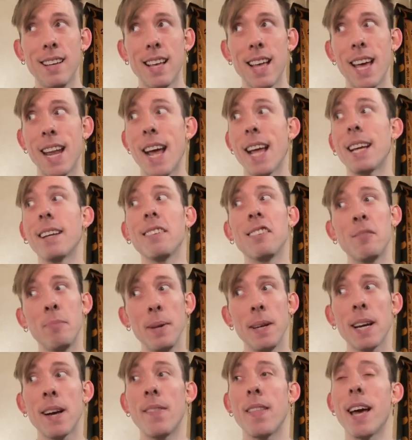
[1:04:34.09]
And I can
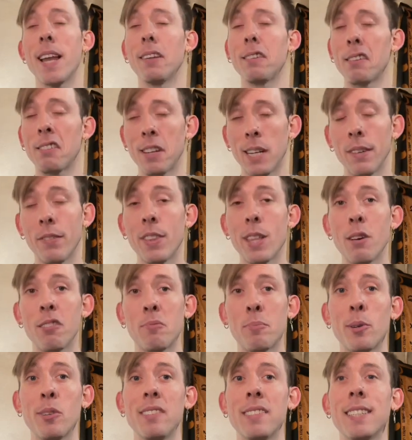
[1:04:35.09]
speak on that as a Sun 11th house
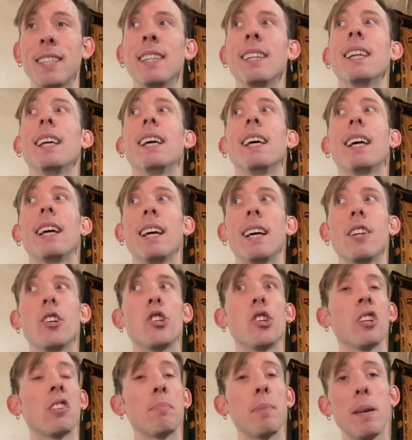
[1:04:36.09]
person.
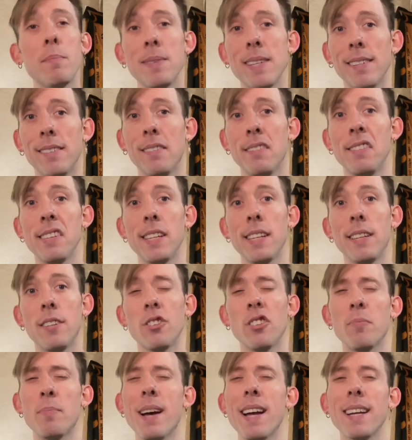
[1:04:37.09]
Just by being seen,
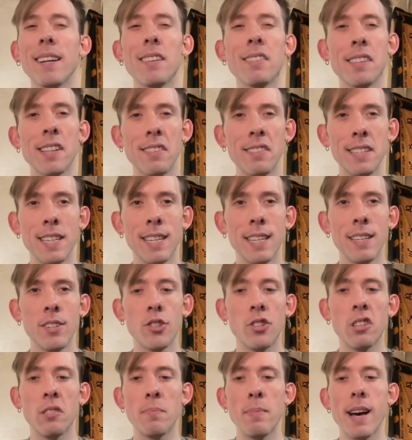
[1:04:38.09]
just by existing,
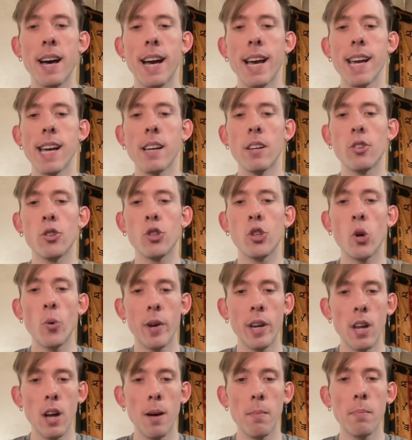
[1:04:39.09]
just by
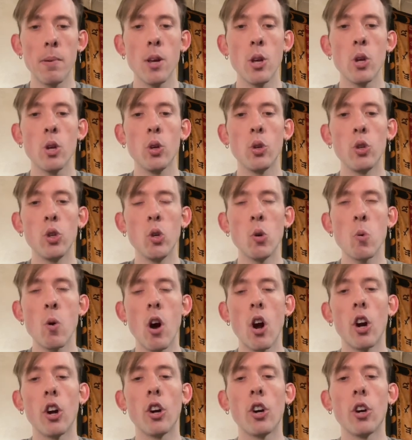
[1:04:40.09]
showing up, you
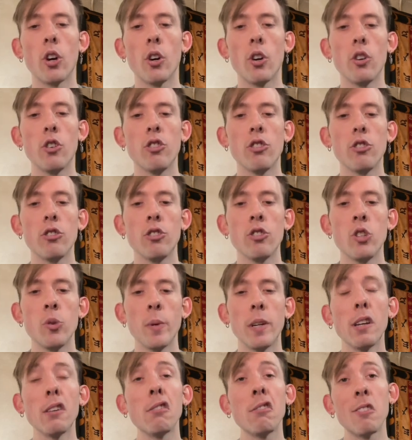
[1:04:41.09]
are
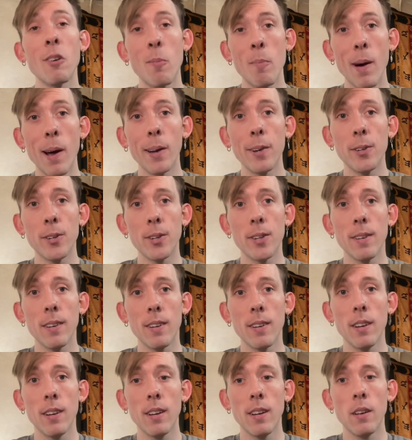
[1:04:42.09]
doing so much
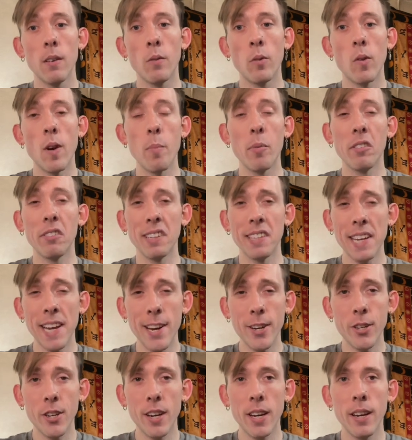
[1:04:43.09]
for
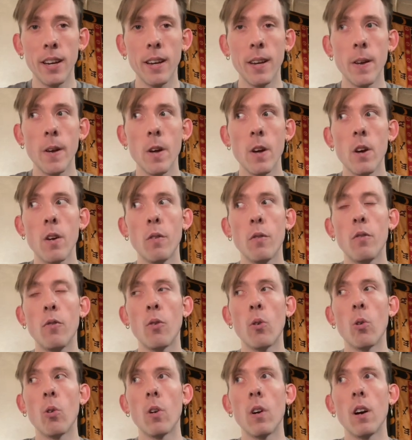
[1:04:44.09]
representation,
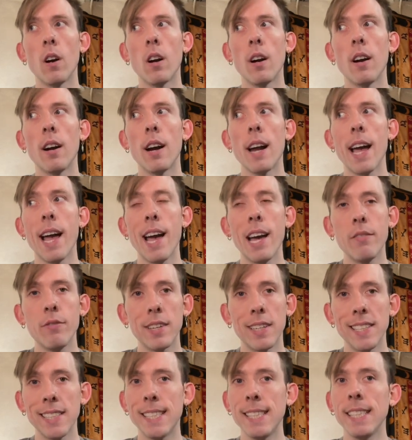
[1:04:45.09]
for
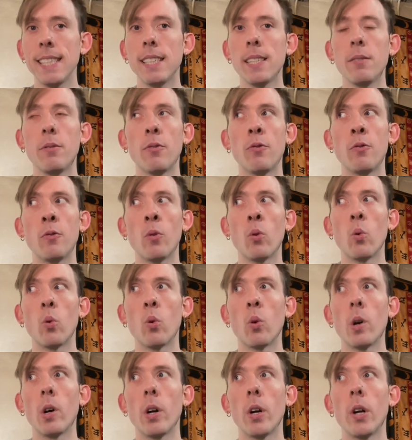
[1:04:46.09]
advocacy,
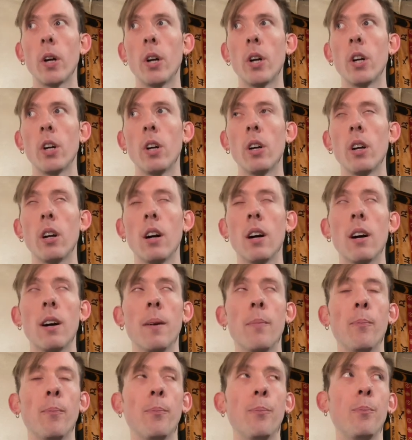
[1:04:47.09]
for
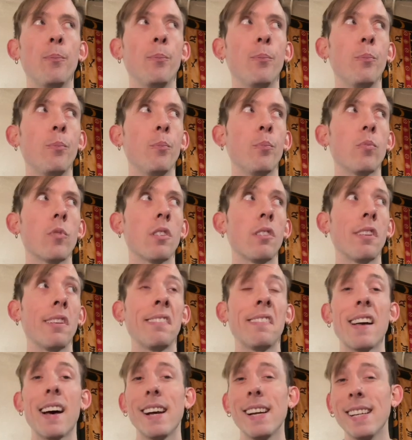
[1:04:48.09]

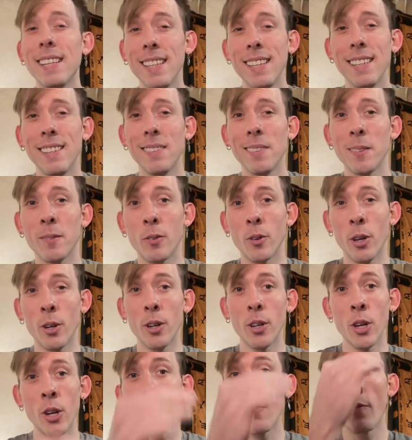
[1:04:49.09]
society, for
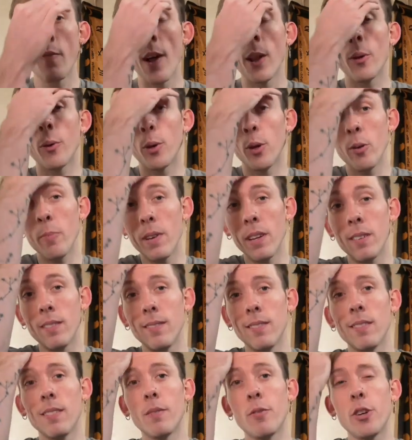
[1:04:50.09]
your fellow human,
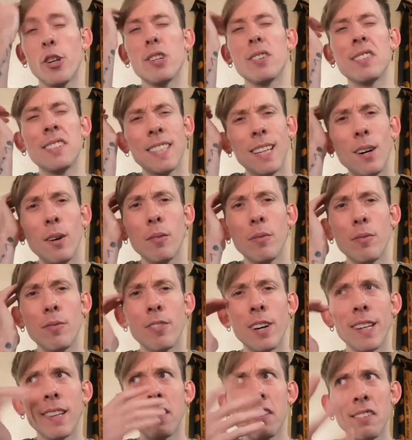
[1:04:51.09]
for yourself,
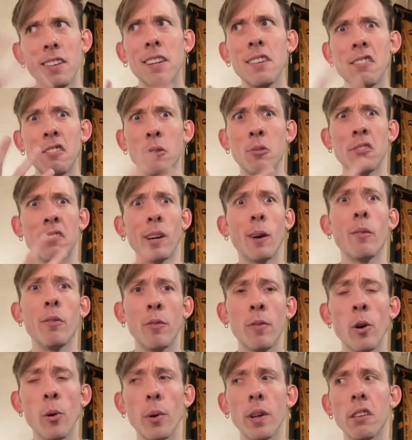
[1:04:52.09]
right? The sun is so
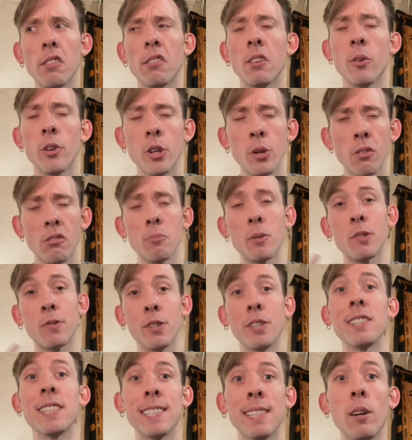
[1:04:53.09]
self-focused, so you're doing so much for
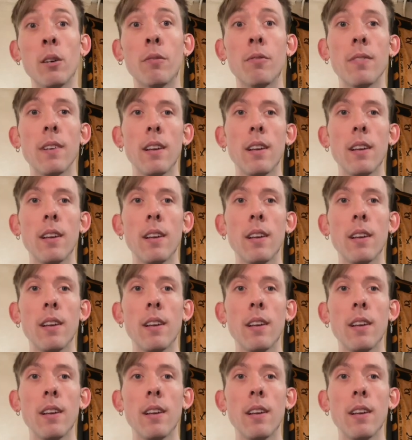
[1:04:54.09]
yourself.